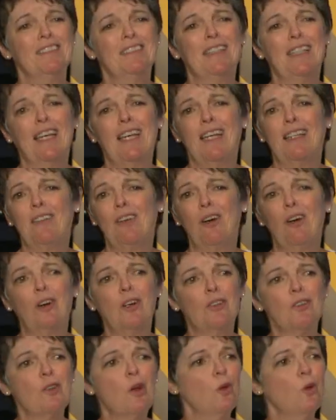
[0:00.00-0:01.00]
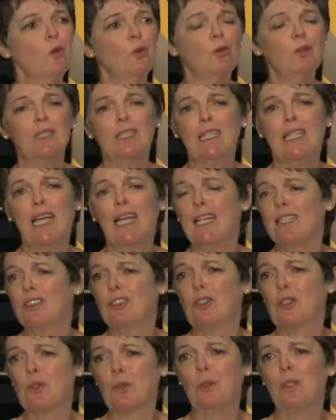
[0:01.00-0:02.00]
that are no
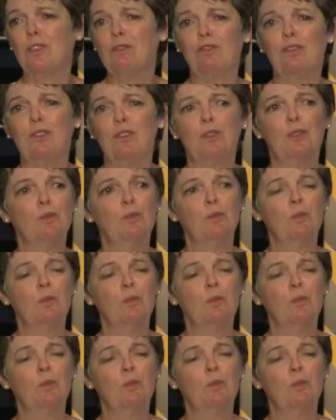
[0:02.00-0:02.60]
less joyful